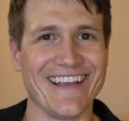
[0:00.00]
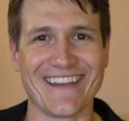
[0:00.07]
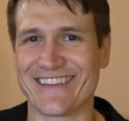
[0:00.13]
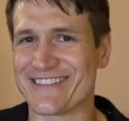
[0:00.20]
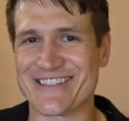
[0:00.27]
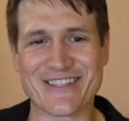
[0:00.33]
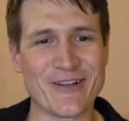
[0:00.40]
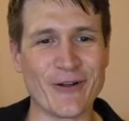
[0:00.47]
They're
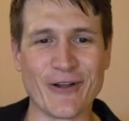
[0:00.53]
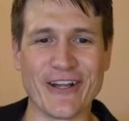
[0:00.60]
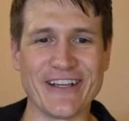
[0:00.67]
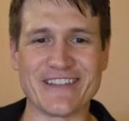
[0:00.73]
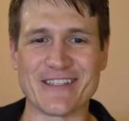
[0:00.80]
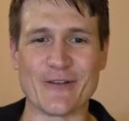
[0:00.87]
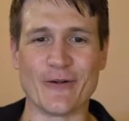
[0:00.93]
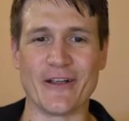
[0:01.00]
still going to
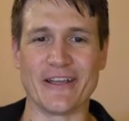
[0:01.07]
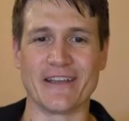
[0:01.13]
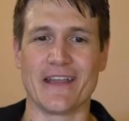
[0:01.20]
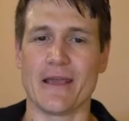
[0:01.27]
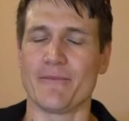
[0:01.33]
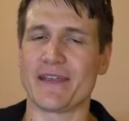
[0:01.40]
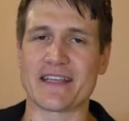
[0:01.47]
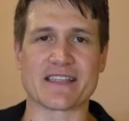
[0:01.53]
do it
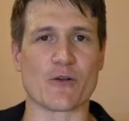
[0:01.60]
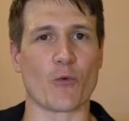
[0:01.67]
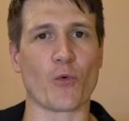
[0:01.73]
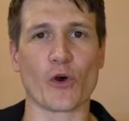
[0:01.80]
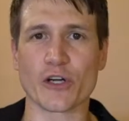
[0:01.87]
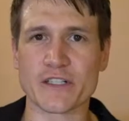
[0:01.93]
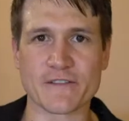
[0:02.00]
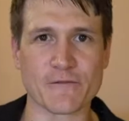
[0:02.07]
because it
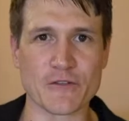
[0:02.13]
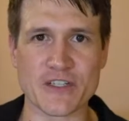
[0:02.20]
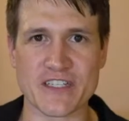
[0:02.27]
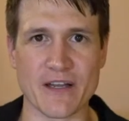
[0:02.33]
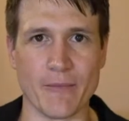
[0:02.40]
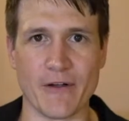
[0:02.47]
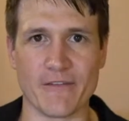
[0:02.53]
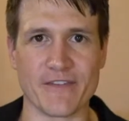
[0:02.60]
works for
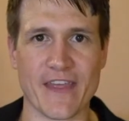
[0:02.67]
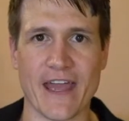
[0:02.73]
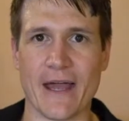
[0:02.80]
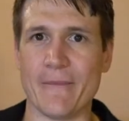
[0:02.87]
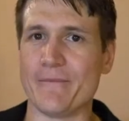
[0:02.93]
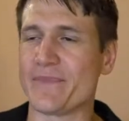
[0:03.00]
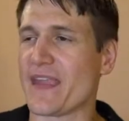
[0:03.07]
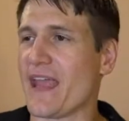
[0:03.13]
some of
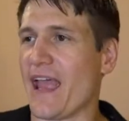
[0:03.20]
them